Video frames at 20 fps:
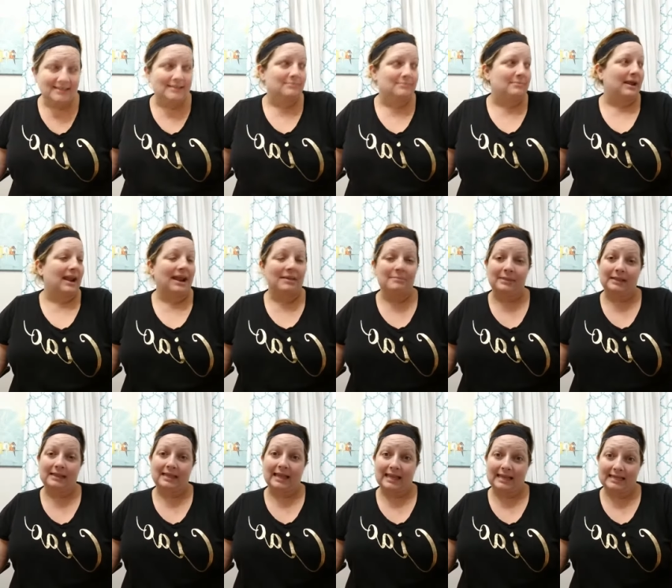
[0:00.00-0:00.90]
but I'm
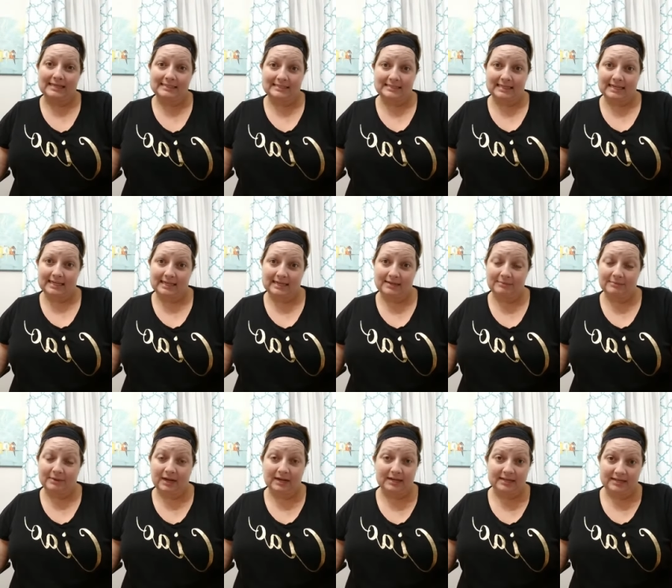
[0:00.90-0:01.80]
lazy,
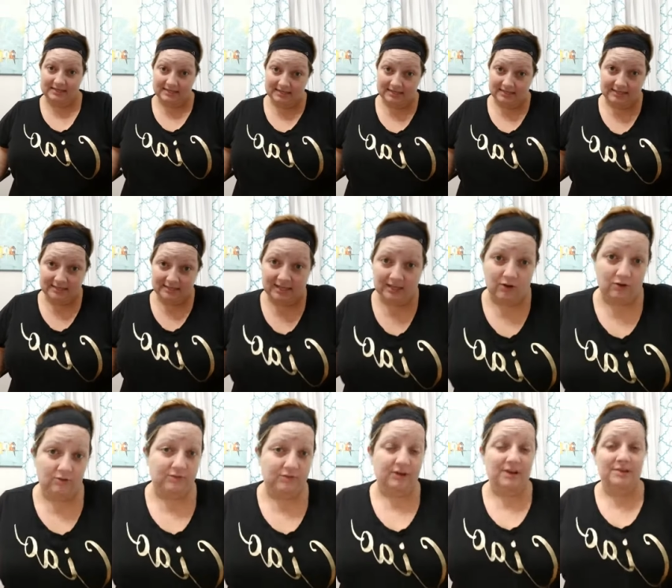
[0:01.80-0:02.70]
but I need to get
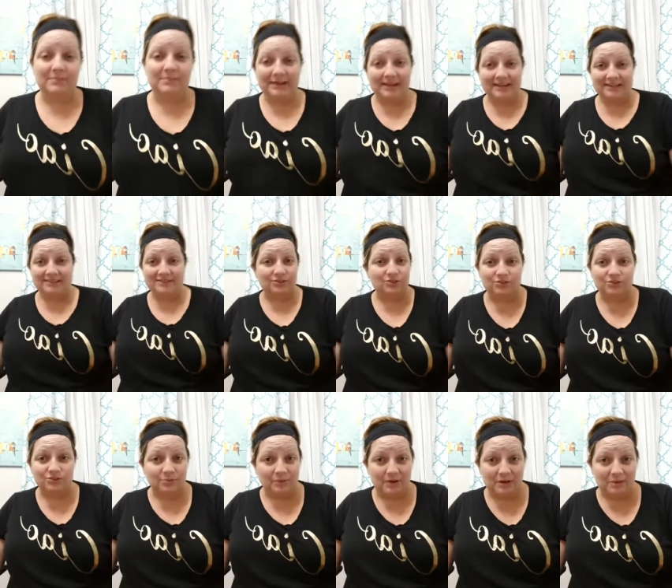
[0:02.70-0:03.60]
over it because there's
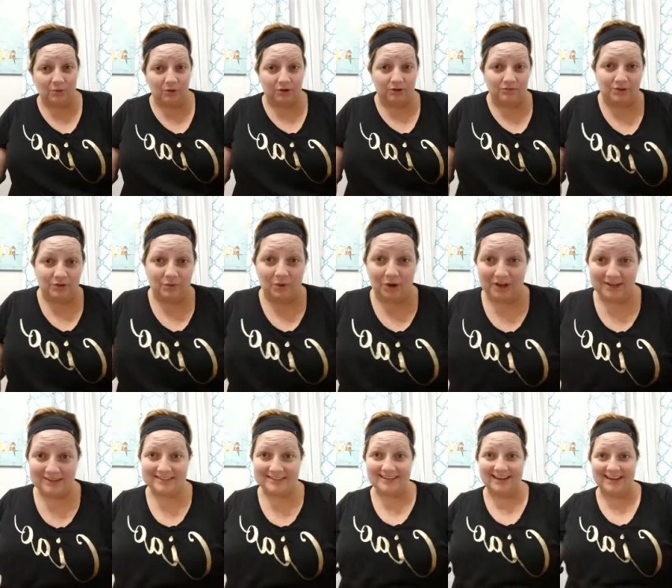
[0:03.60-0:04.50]
so many more of you
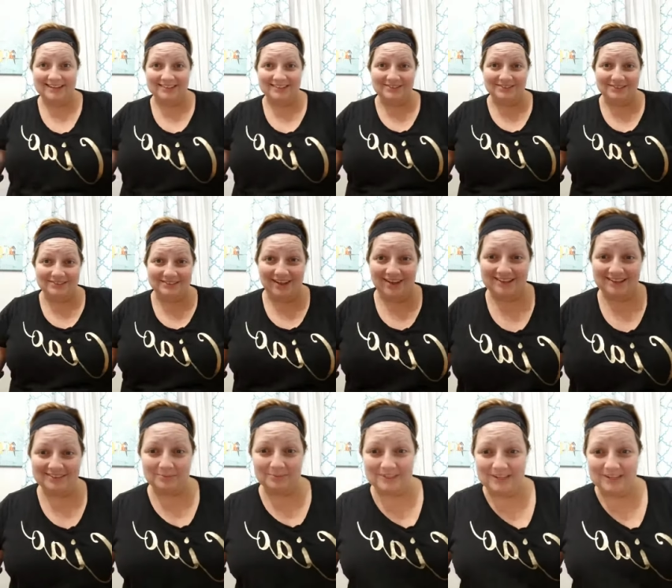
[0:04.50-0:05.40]
on tonight. So it's
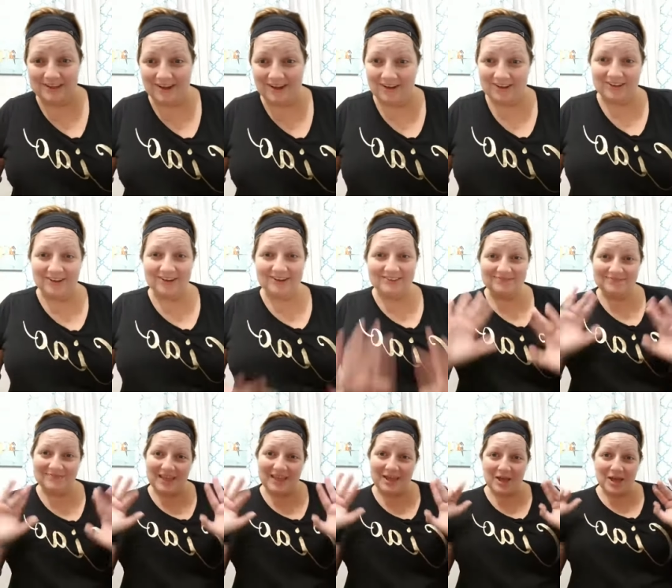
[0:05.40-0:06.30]
awesome seeing all your
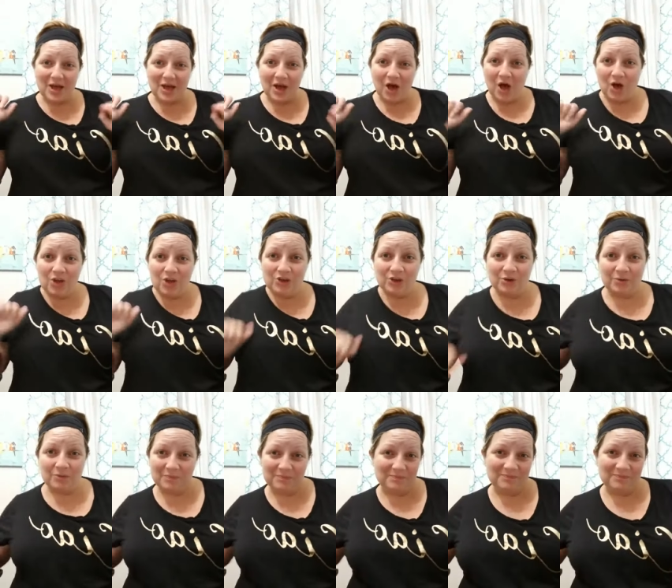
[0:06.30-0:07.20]

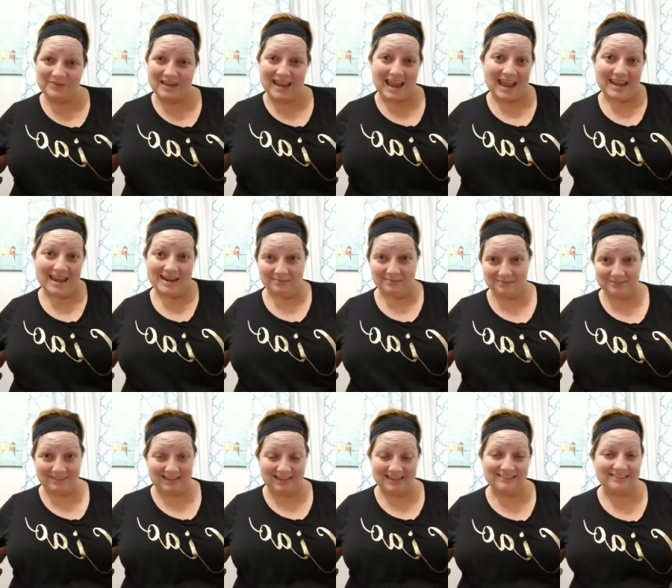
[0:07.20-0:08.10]

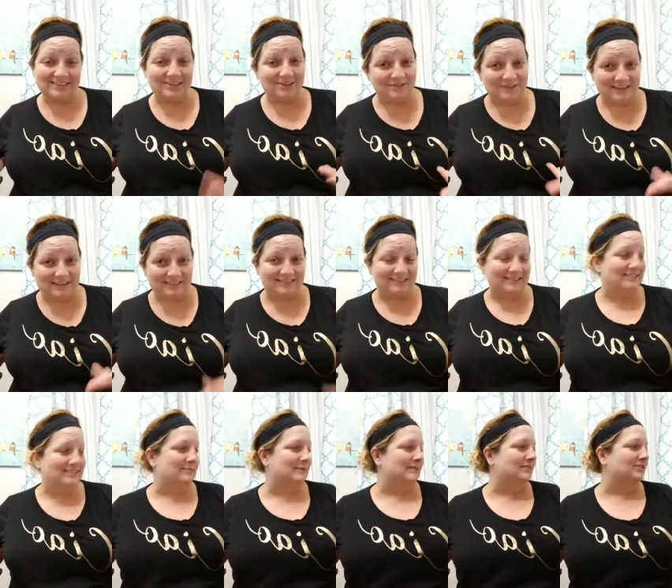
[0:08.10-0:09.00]
names. I can't see your
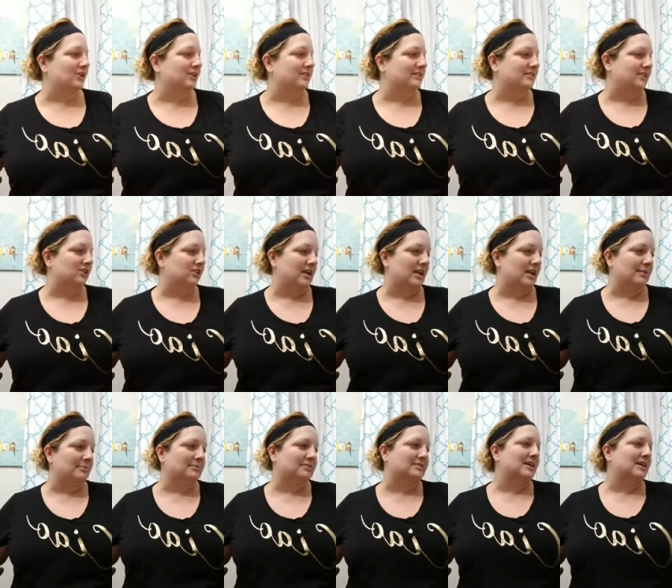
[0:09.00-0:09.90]
faces, but it's great to see your
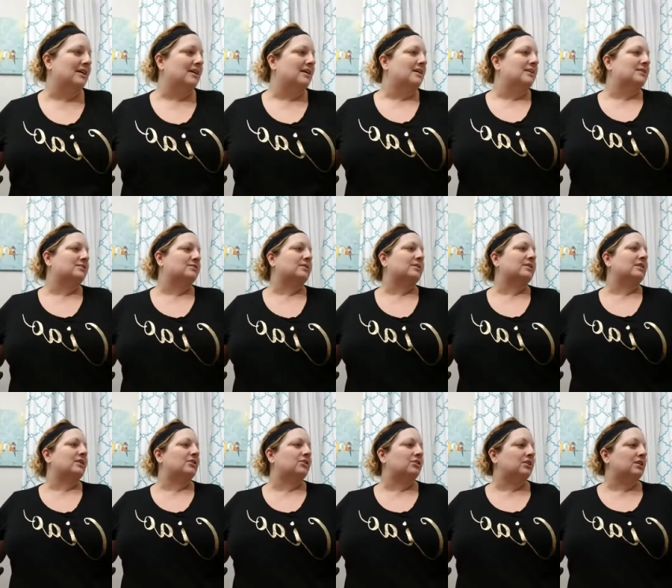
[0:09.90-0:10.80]
names. So I
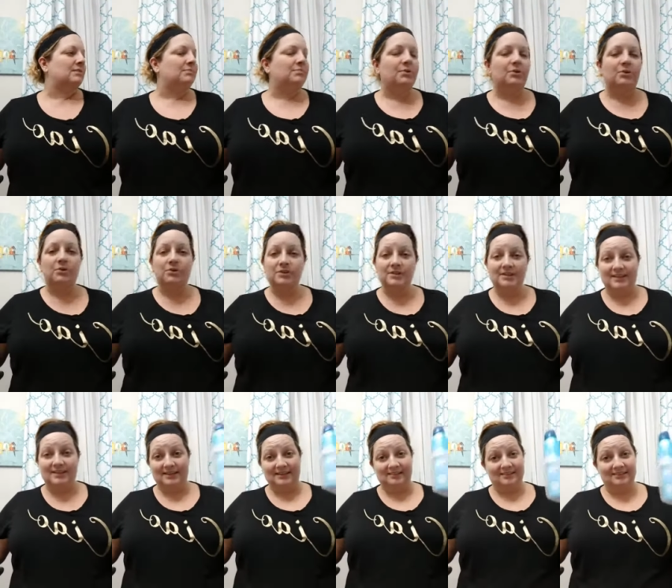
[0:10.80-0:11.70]
literally pulled
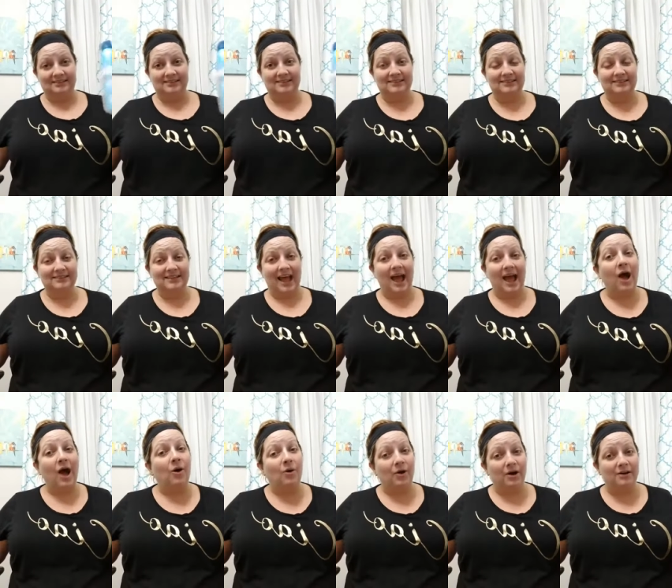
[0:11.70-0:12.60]
this
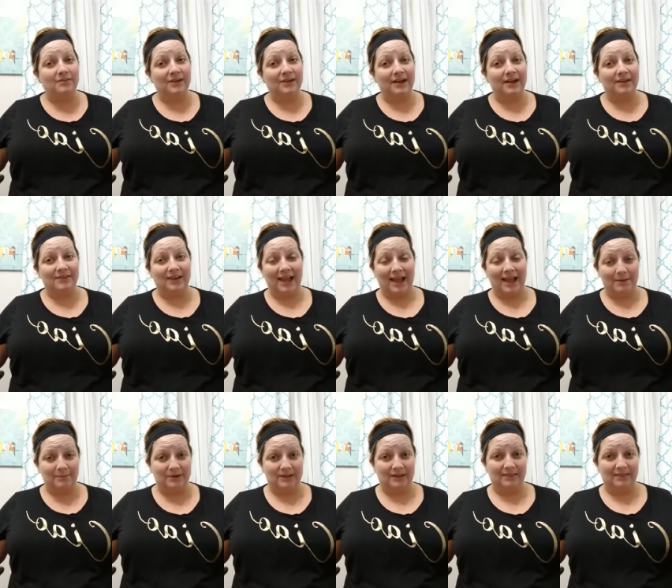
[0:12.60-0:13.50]
out of, I have a
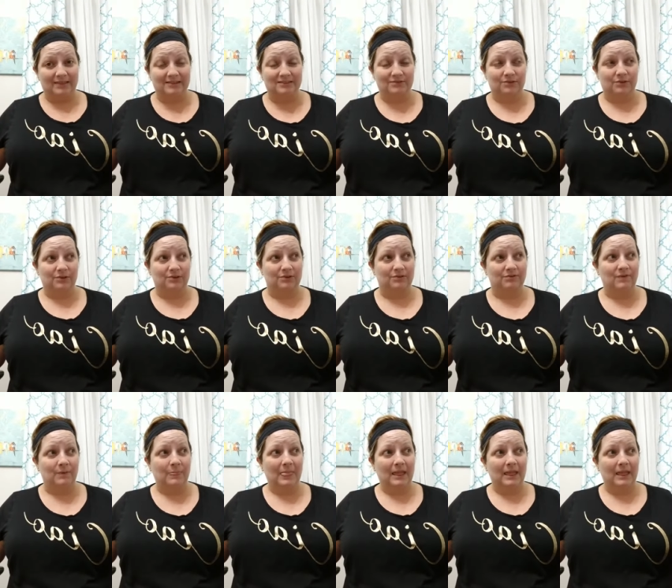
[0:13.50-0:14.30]
cabinet that's full of,